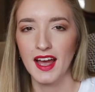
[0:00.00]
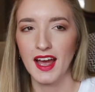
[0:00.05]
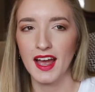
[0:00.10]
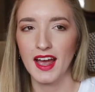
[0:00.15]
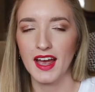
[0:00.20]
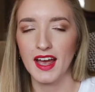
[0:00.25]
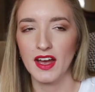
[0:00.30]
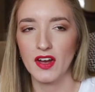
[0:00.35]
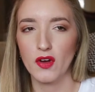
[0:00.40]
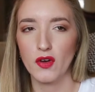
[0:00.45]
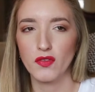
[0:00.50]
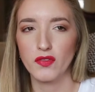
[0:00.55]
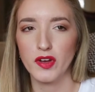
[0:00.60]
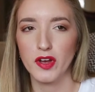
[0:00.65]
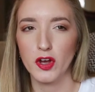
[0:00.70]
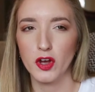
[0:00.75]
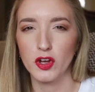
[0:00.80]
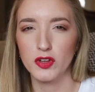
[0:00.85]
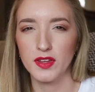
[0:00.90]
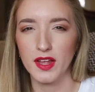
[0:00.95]
I
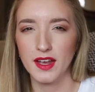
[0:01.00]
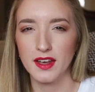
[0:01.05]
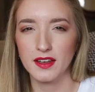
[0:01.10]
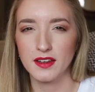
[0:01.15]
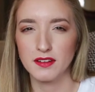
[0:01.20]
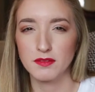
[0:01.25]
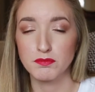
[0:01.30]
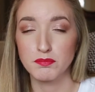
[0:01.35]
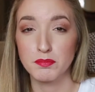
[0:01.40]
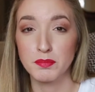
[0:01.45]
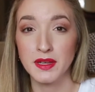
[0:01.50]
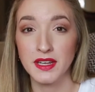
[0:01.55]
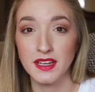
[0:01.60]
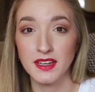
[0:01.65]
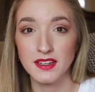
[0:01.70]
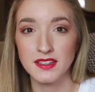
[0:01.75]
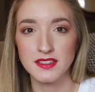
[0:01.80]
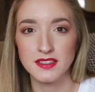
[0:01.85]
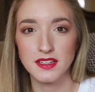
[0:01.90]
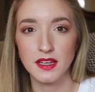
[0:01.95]
have like a
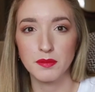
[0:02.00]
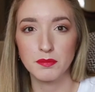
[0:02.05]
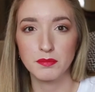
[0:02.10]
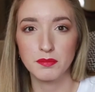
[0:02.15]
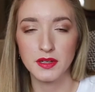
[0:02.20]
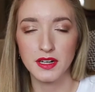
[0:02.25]
big zip